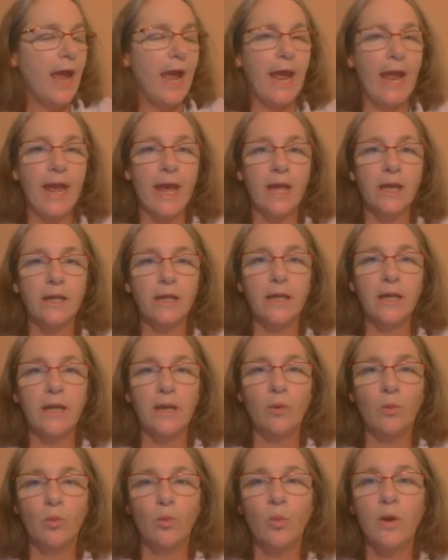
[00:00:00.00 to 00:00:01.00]
and
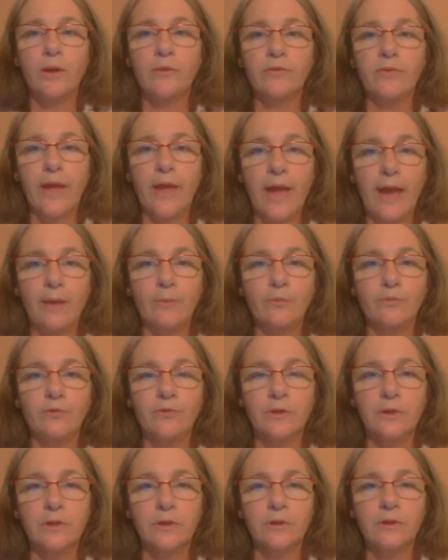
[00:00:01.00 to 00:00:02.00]
it was
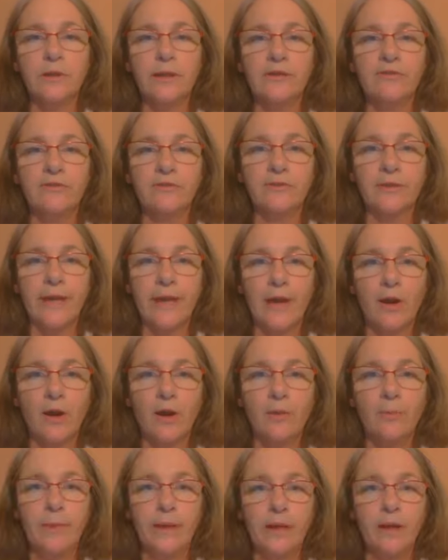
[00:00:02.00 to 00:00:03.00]
absolutely
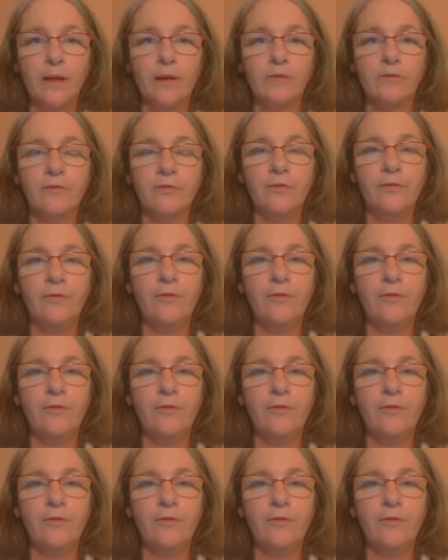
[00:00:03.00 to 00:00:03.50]
scary because